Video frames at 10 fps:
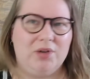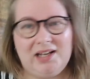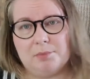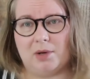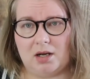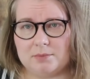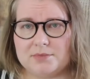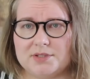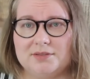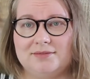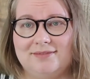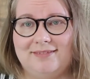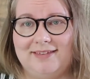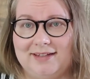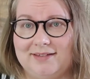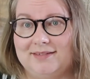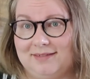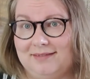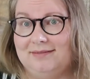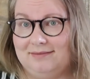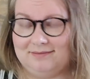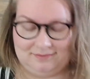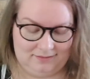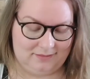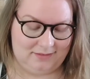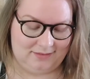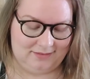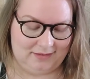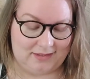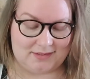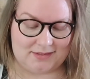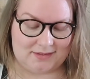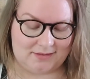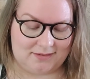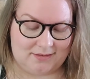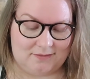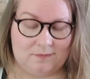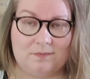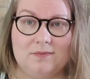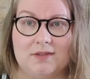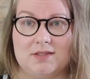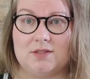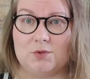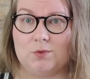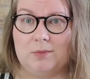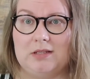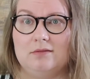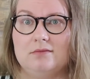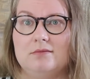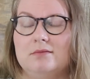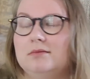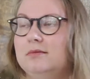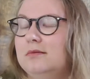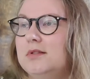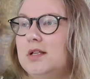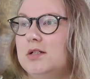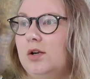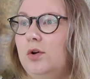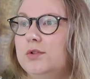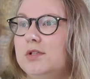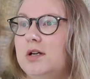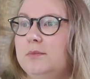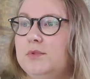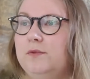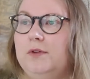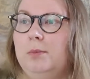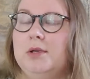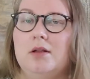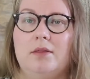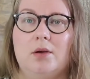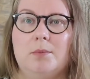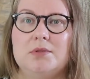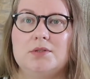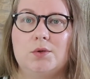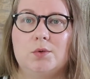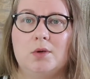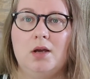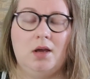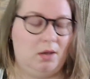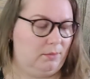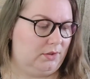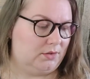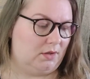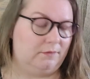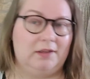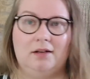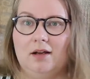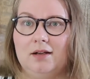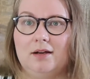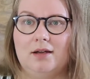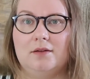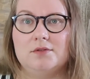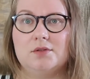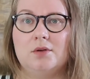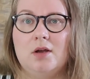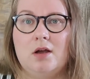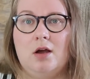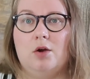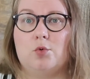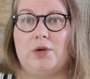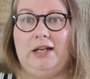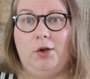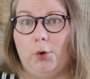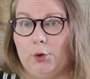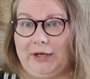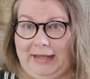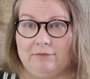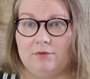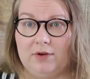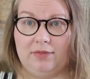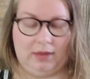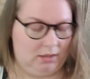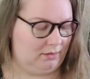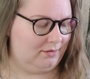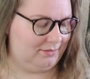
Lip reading: really bummed that this took me such a long time to film another episode, because I feel like I have to relearn everything.